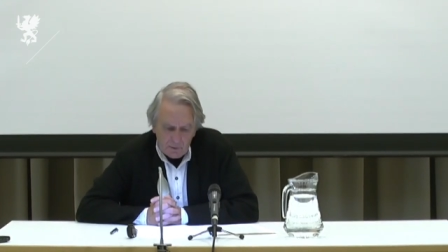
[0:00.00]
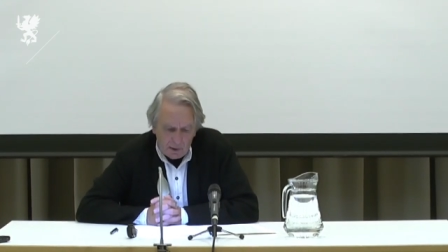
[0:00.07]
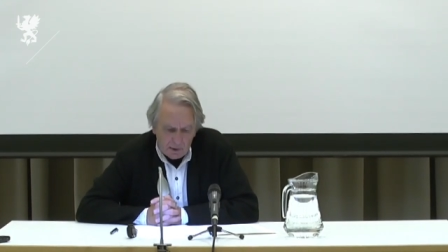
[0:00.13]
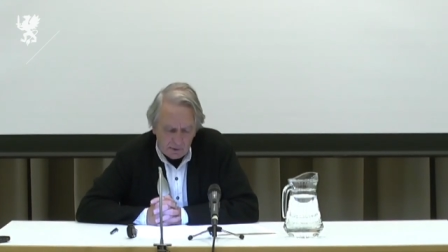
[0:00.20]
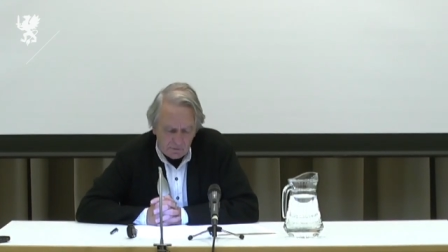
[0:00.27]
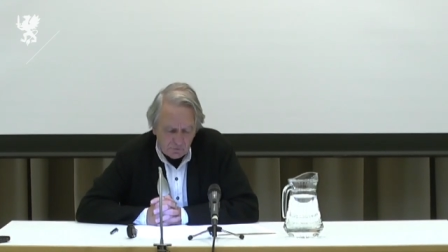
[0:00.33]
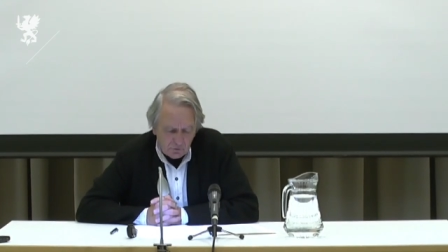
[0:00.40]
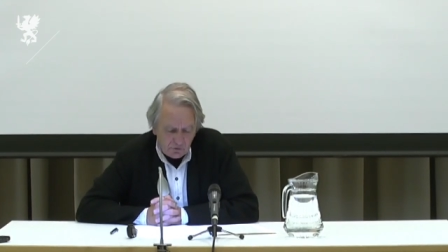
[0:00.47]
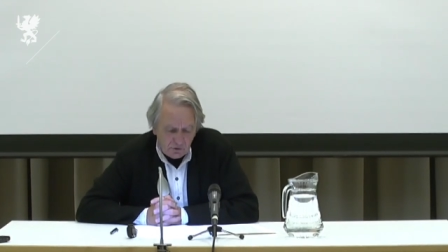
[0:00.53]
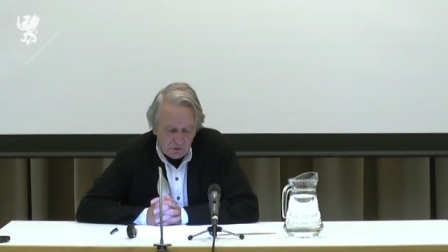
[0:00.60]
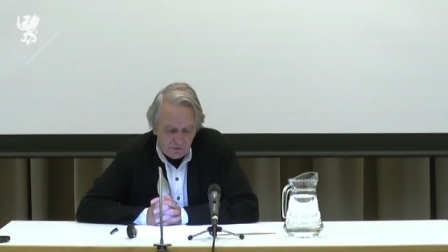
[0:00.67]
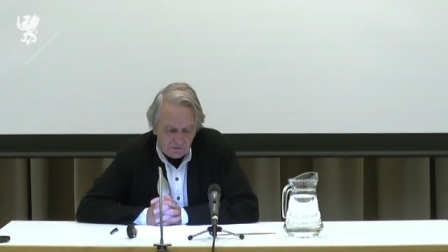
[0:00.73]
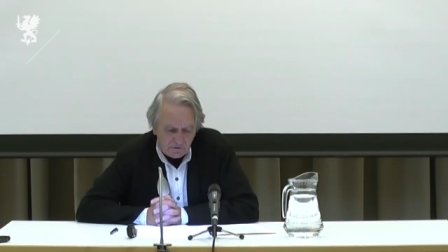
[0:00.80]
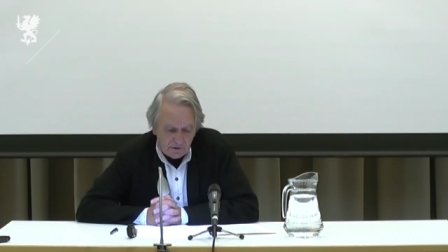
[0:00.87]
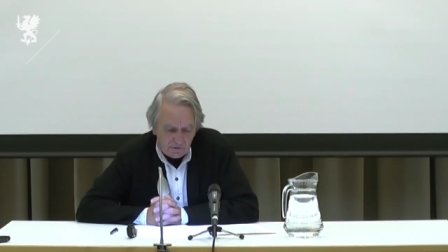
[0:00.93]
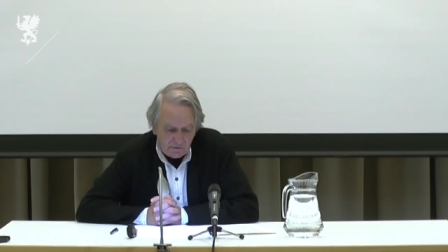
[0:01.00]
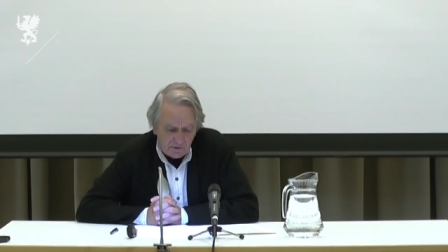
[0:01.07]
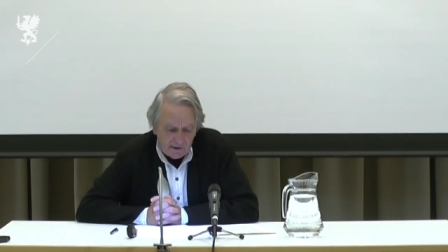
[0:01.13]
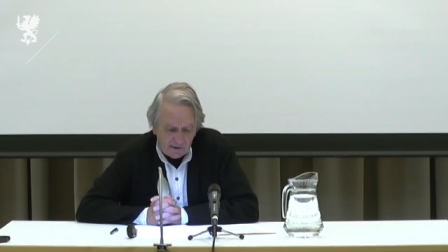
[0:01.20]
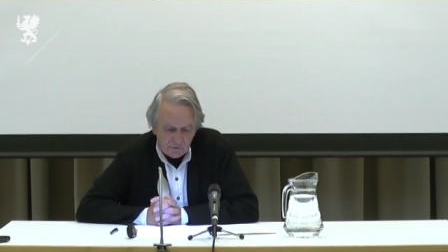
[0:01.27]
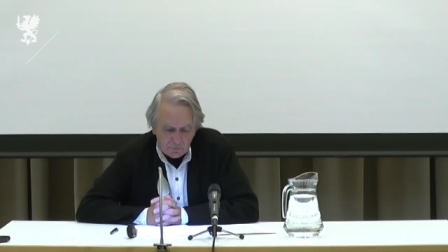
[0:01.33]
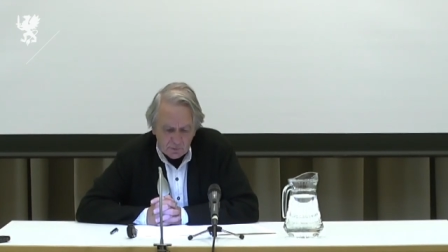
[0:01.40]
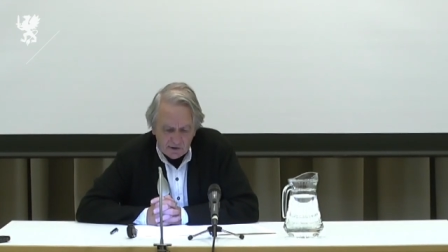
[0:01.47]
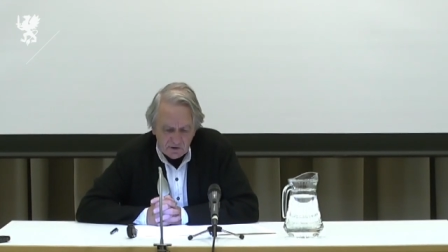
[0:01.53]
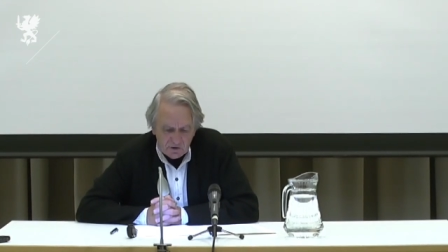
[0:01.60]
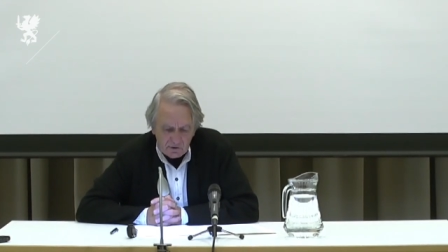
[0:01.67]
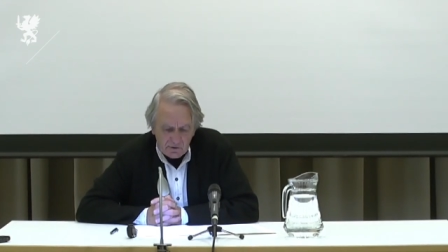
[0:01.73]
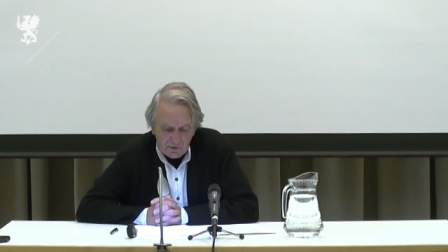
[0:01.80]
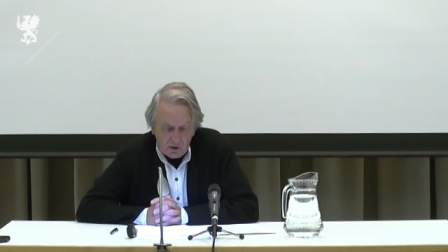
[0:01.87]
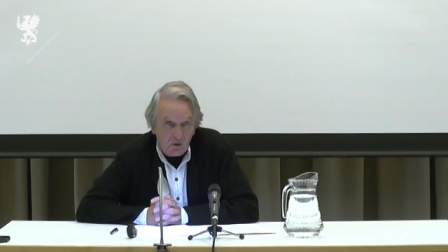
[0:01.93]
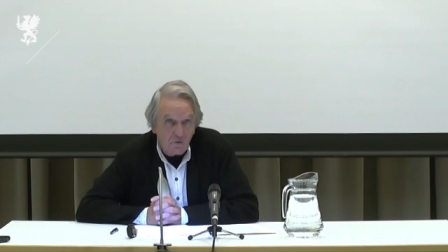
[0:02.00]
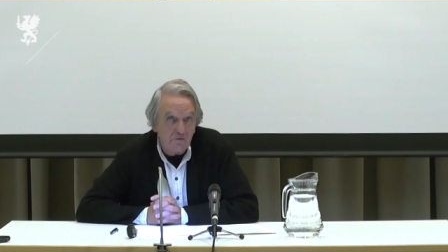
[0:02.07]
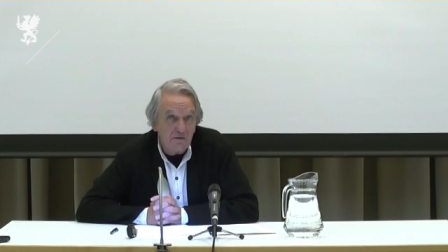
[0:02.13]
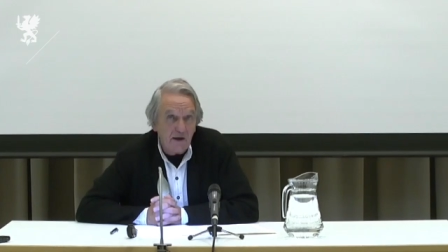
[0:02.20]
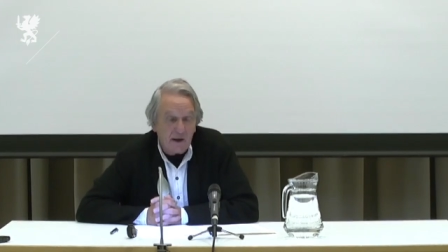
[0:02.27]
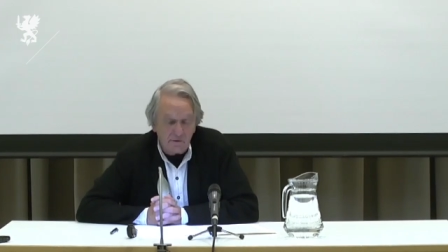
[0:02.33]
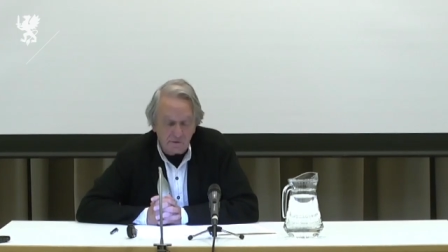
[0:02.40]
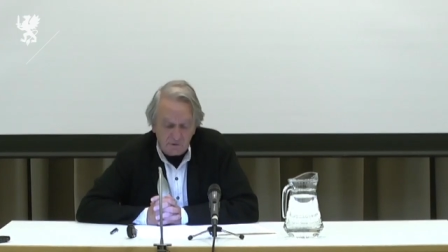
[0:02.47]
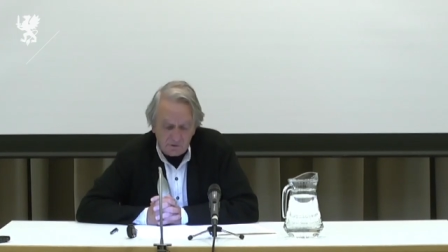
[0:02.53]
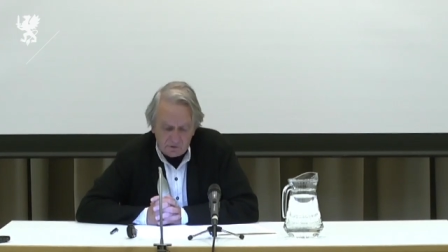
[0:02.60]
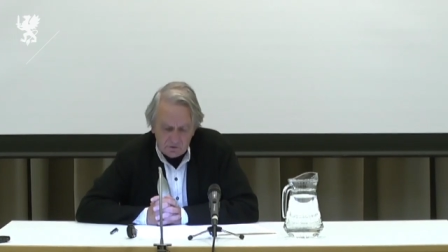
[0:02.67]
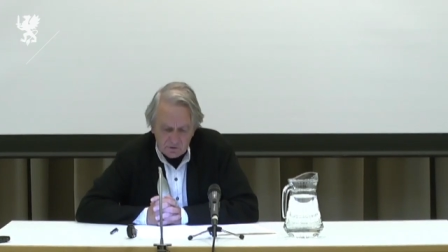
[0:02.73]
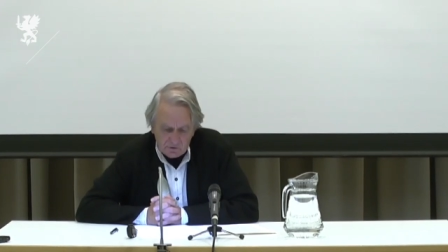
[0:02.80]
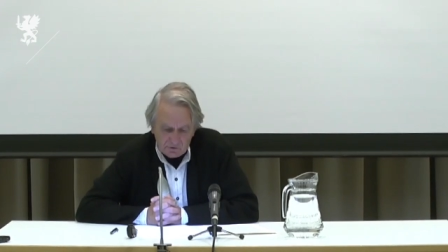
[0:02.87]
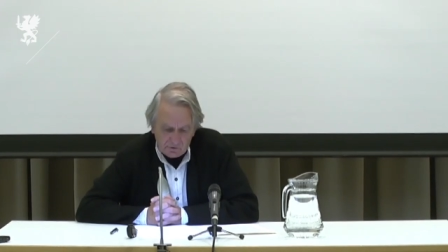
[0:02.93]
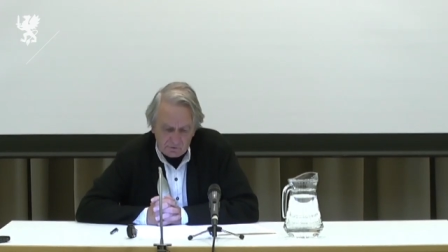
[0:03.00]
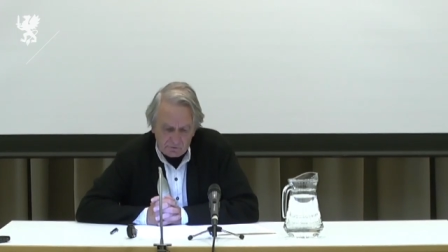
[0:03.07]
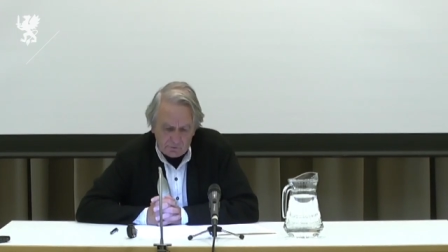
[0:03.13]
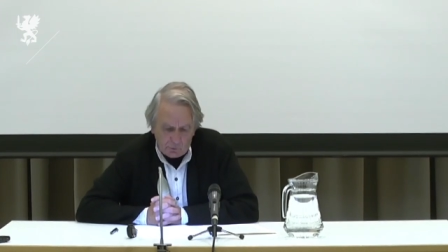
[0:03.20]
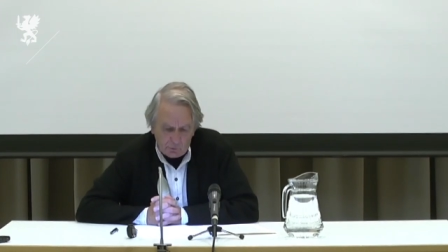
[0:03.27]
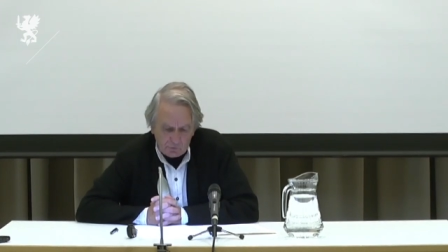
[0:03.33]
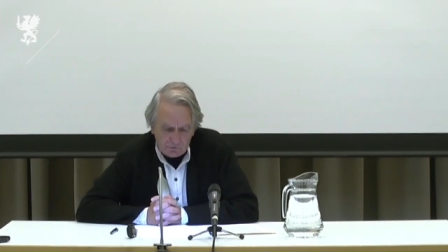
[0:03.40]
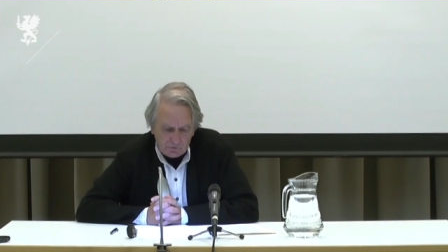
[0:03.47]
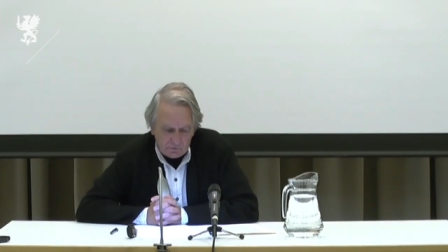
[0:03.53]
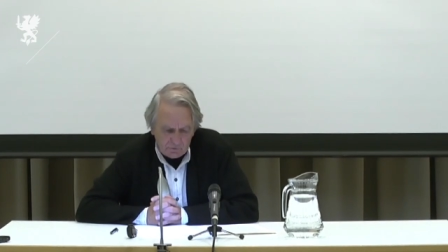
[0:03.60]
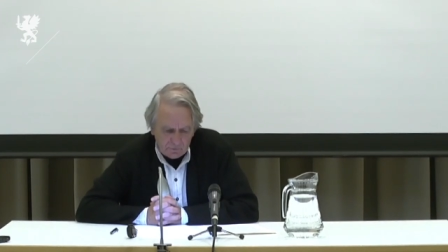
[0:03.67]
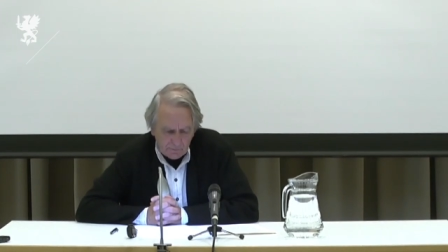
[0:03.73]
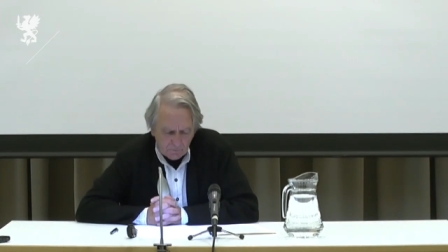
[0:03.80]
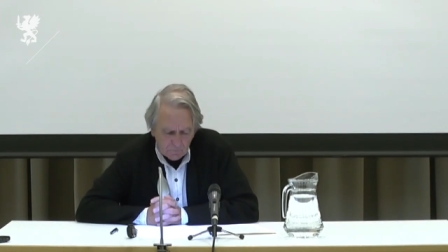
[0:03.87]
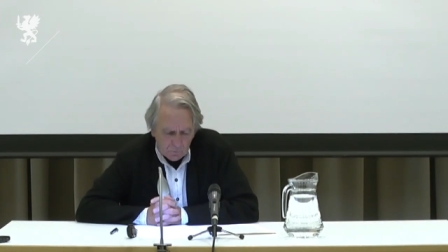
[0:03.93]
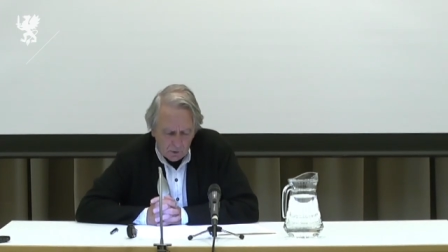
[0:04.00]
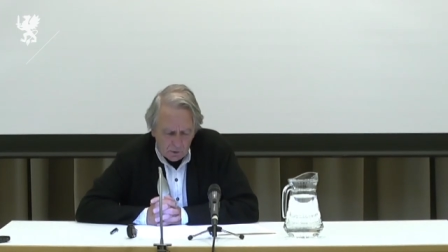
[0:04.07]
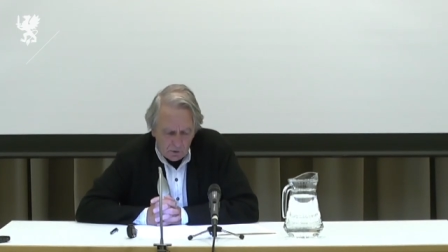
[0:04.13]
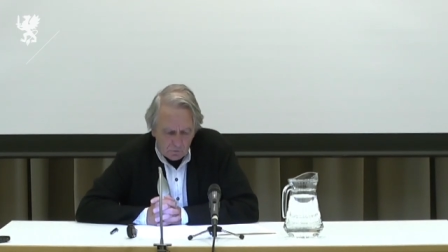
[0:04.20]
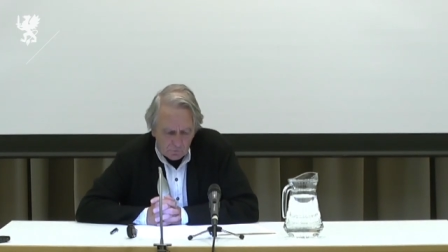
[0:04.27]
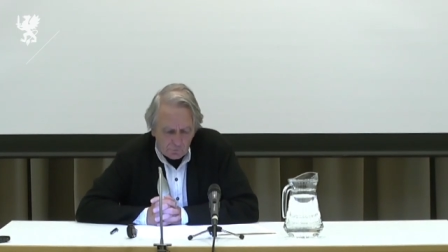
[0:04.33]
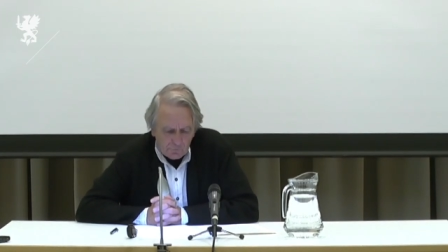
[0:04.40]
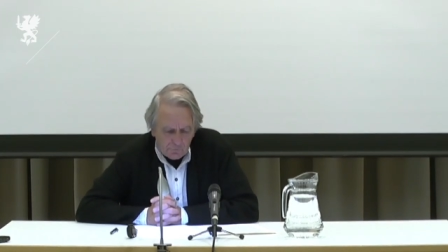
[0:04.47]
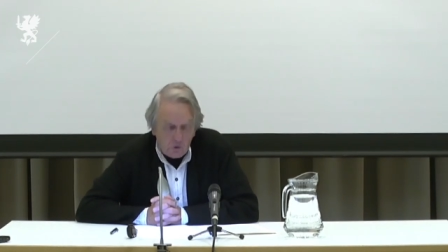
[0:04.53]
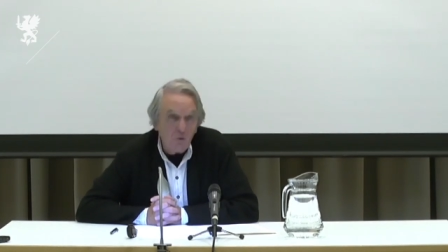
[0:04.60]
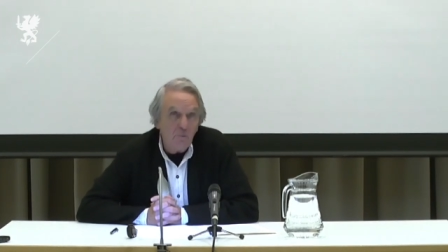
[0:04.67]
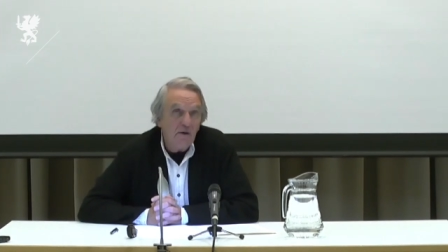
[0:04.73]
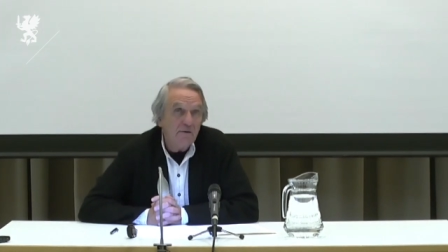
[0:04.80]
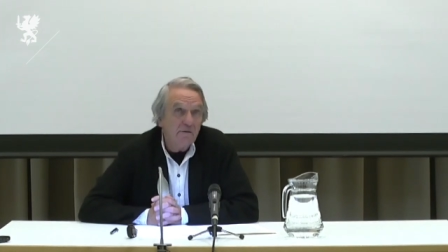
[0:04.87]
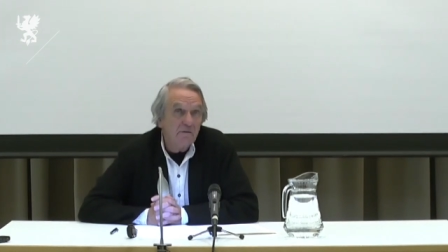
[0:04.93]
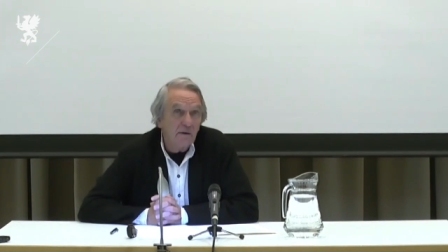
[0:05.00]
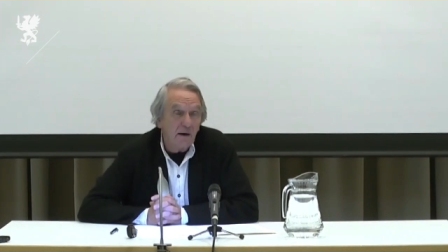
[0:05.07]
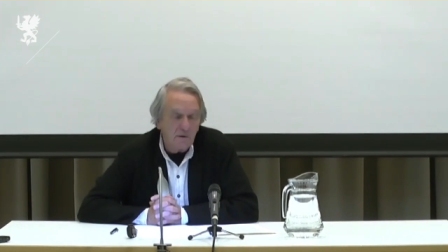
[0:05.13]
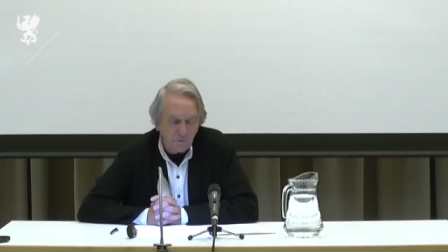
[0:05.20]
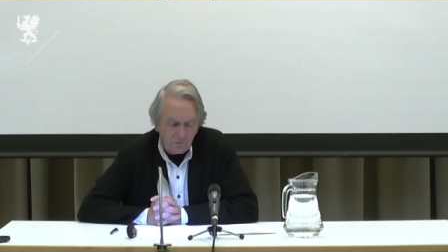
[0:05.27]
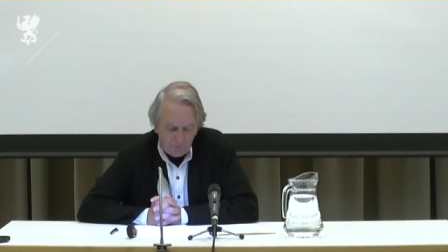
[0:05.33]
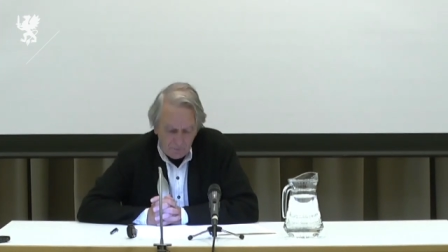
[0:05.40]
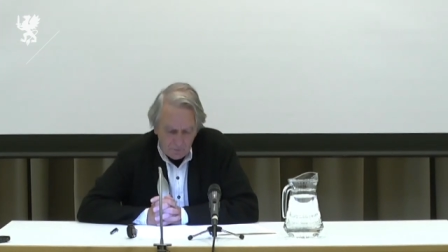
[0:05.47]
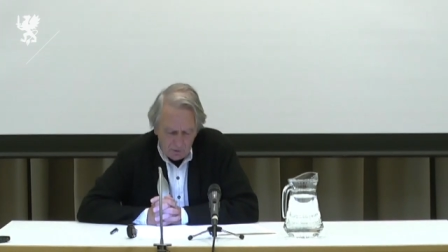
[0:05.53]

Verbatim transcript: and the Dionysian expression of the unconscious forces. The form itself,